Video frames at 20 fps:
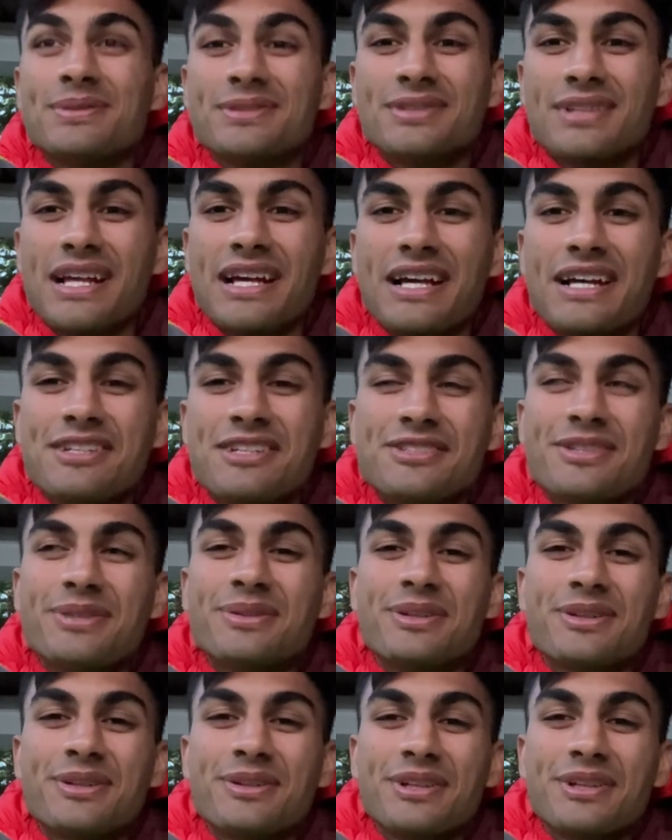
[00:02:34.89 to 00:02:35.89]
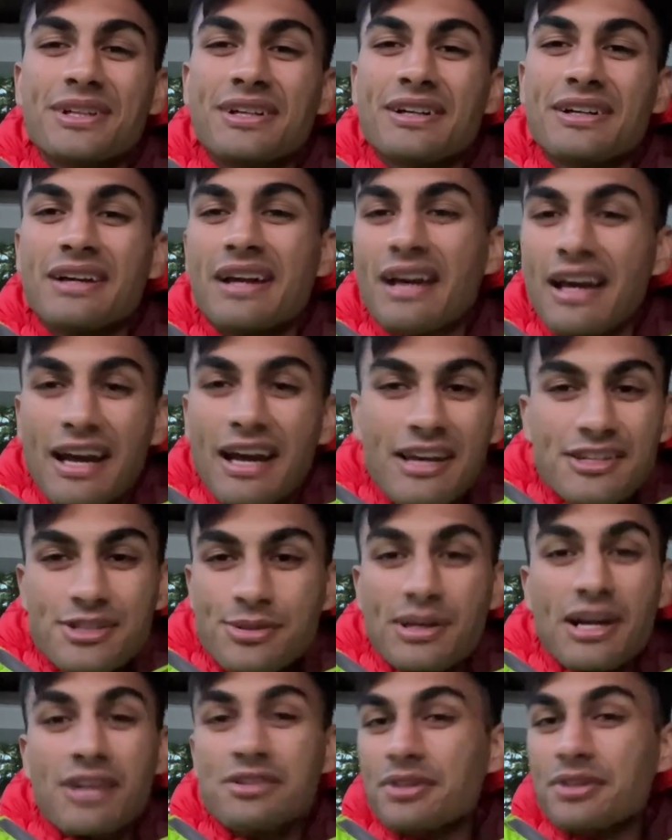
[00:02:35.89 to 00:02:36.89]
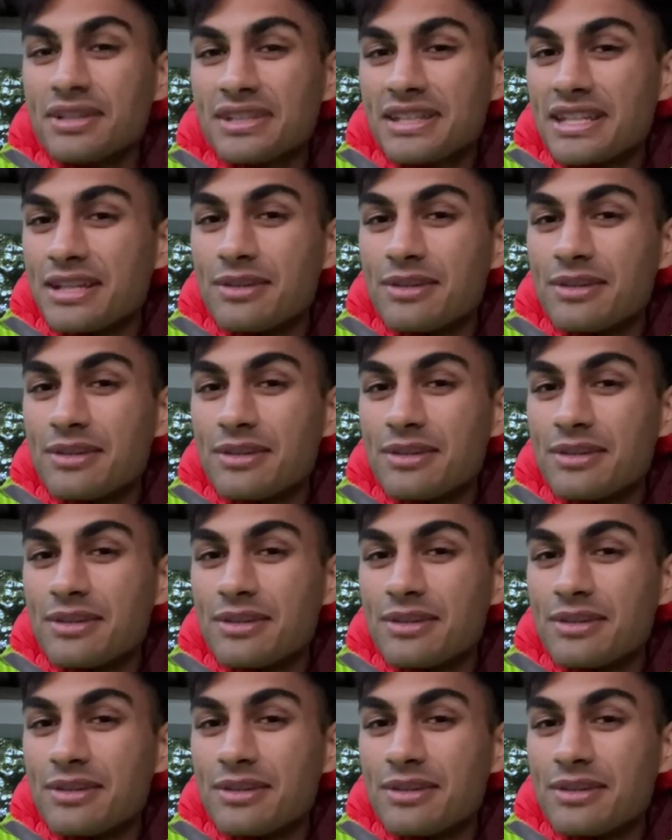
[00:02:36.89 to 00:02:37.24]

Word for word: like I showed earlier. So we also continued